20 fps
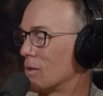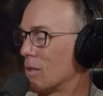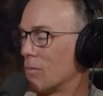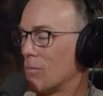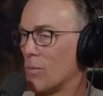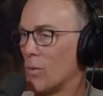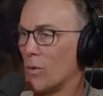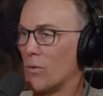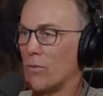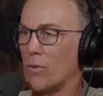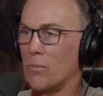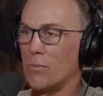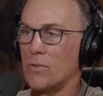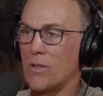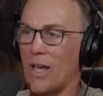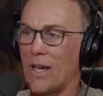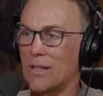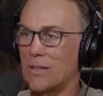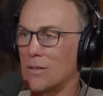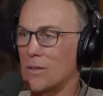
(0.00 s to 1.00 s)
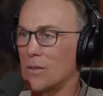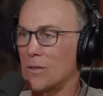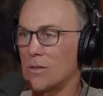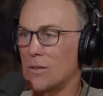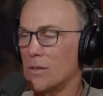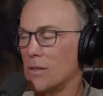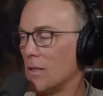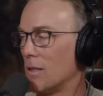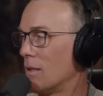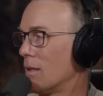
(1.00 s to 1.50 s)
some were from
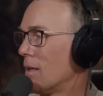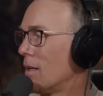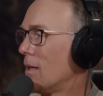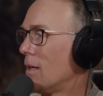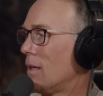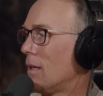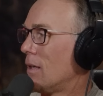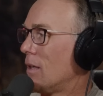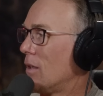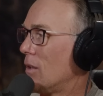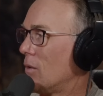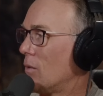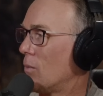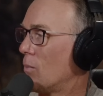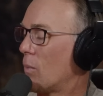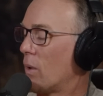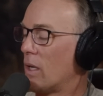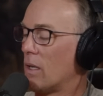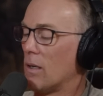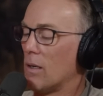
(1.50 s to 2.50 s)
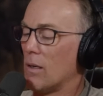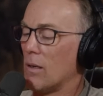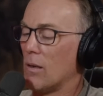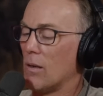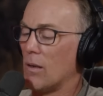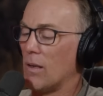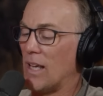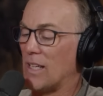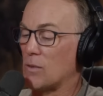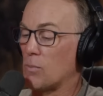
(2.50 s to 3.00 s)
Texas, and yeah, but
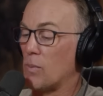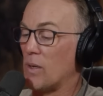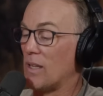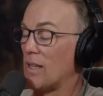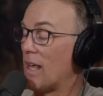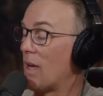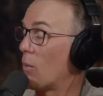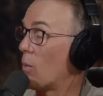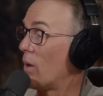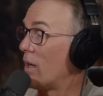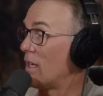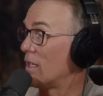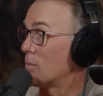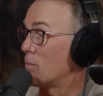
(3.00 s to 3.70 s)
that's been that way.